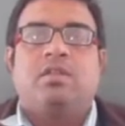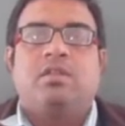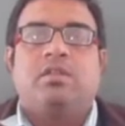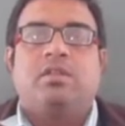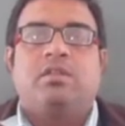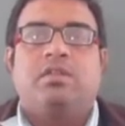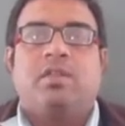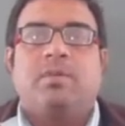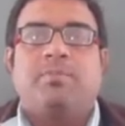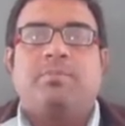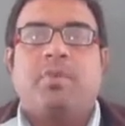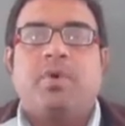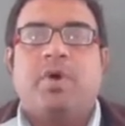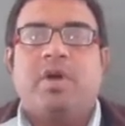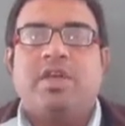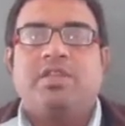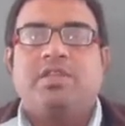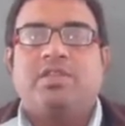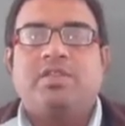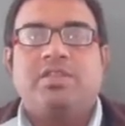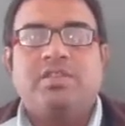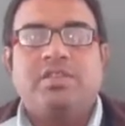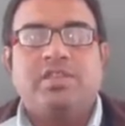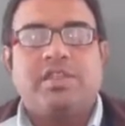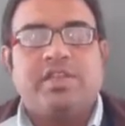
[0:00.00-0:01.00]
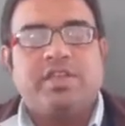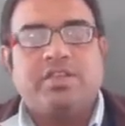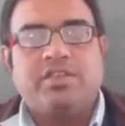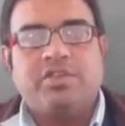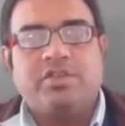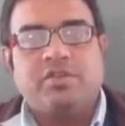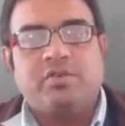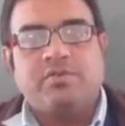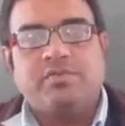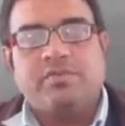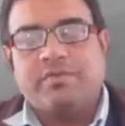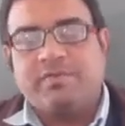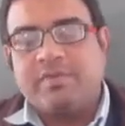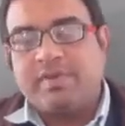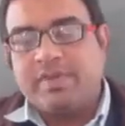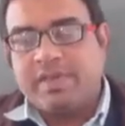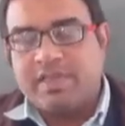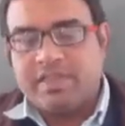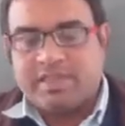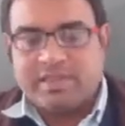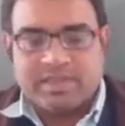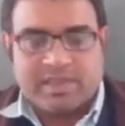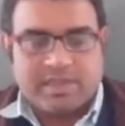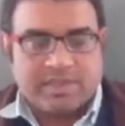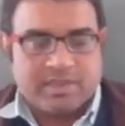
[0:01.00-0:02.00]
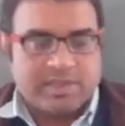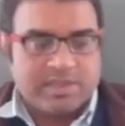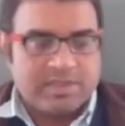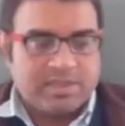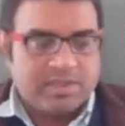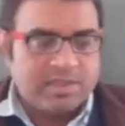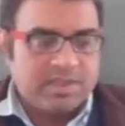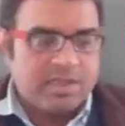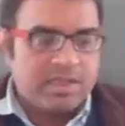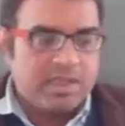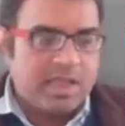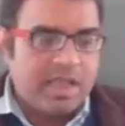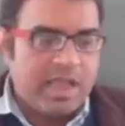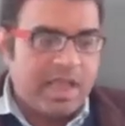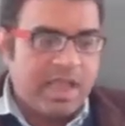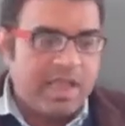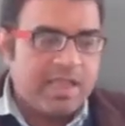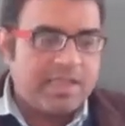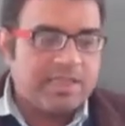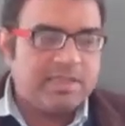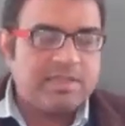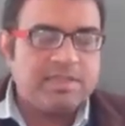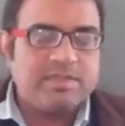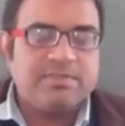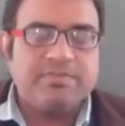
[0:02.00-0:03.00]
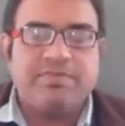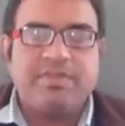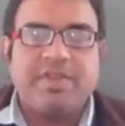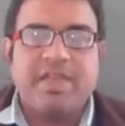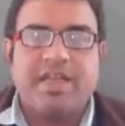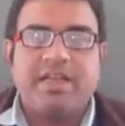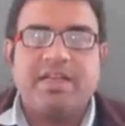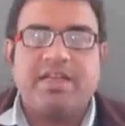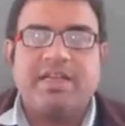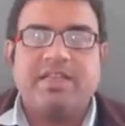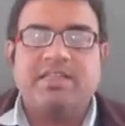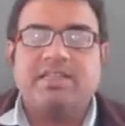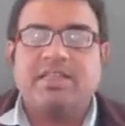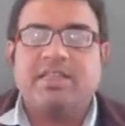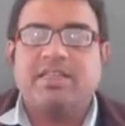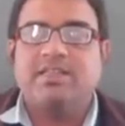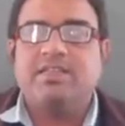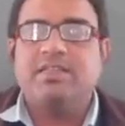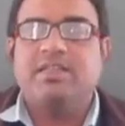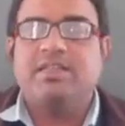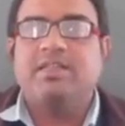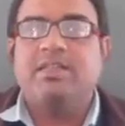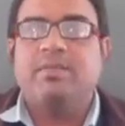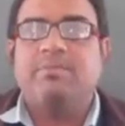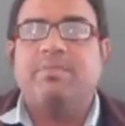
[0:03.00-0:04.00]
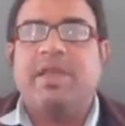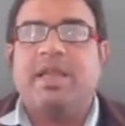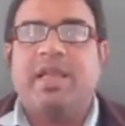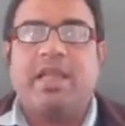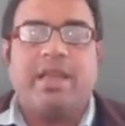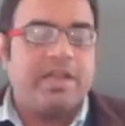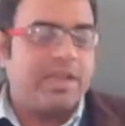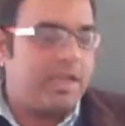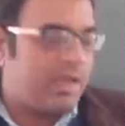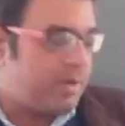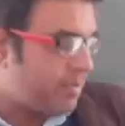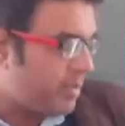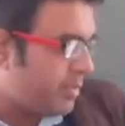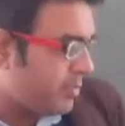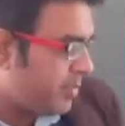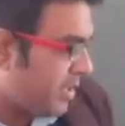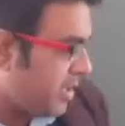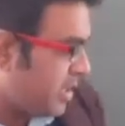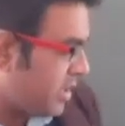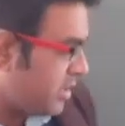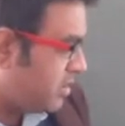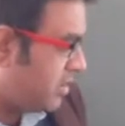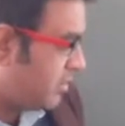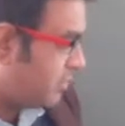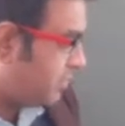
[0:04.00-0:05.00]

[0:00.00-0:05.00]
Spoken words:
the Poisson's ratio we will discuss, as we had discussed in the mechanical properties of